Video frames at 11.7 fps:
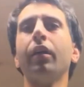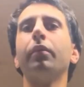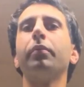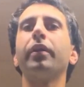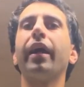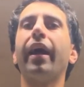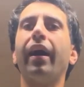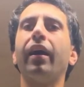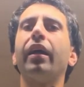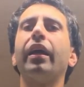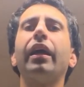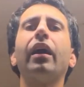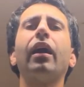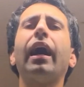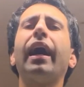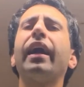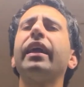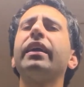But yeah,
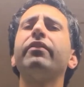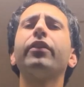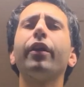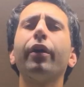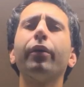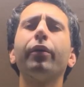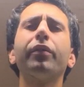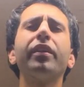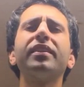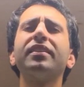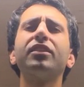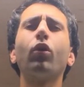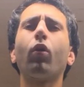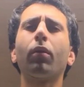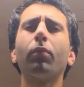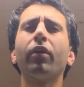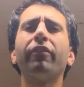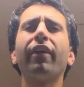even though this is
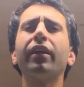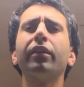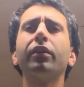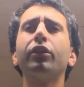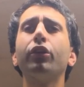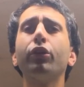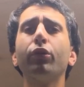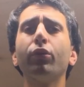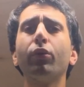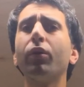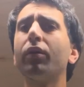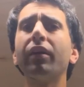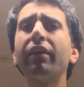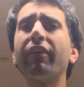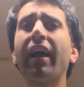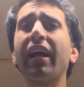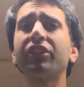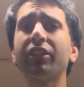horrible, if I
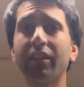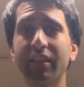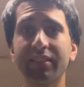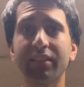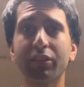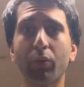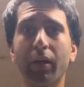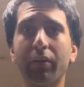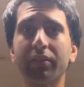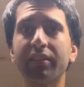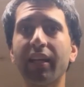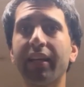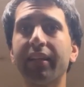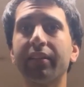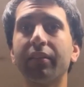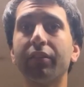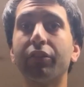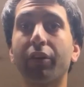actually listened to what I was saying
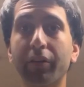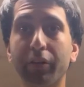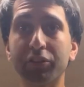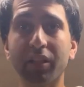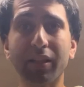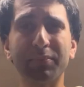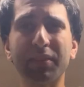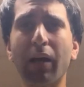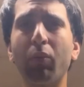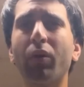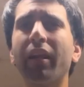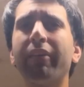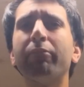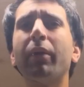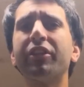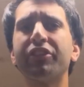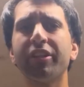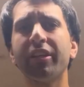during those clips, I wouldn't have
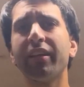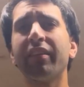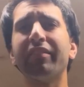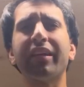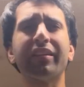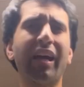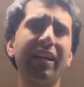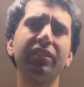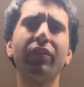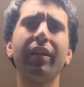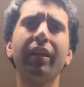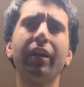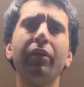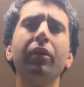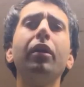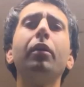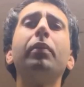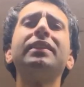mentioned it in that last video.
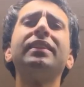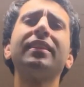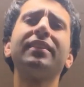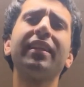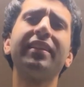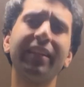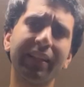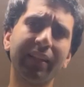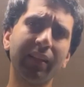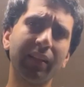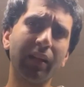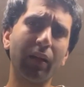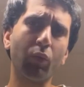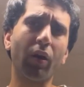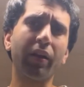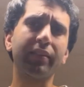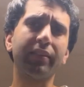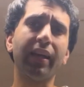But since I did, I
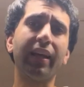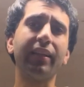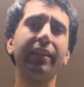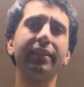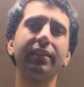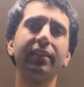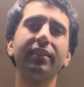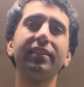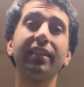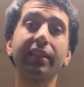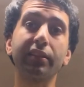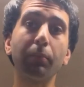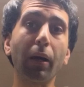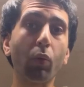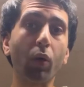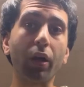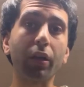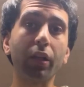wanted to at least stick to my
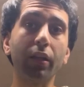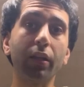word.